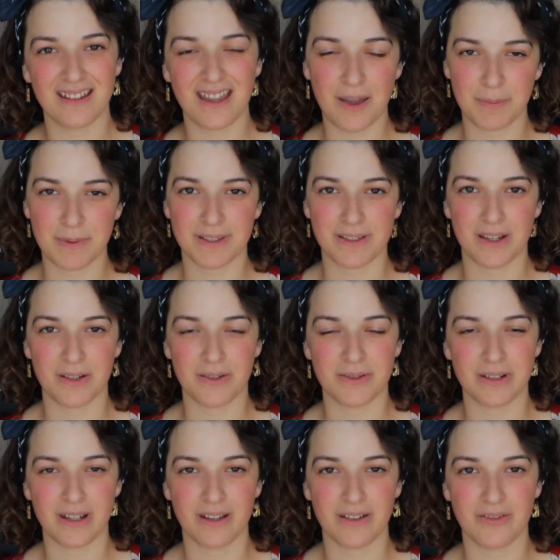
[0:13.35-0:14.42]
episode
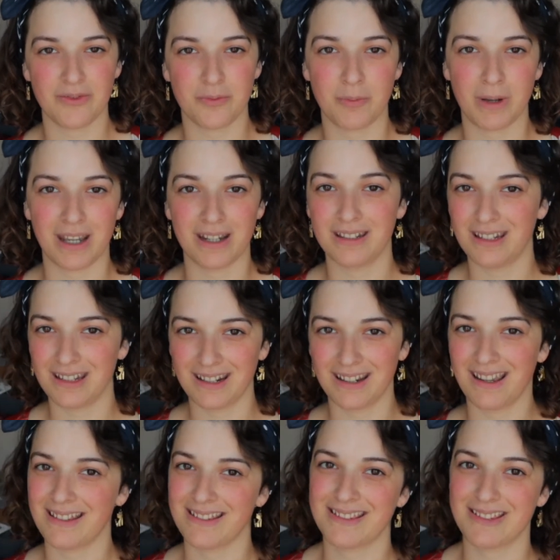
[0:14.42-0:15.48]
of my knitting
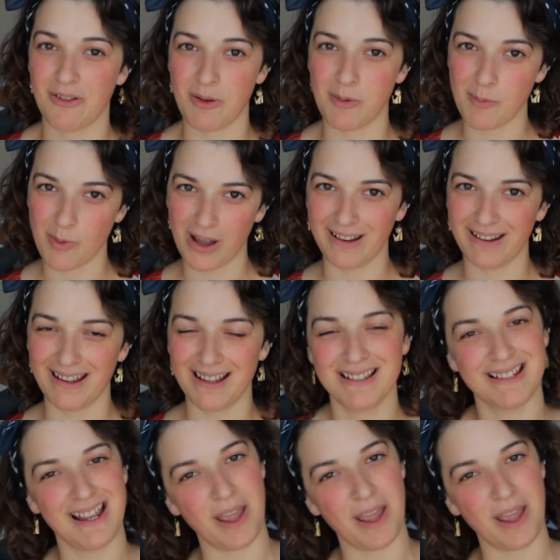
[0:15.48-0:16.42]
and sewing podcast.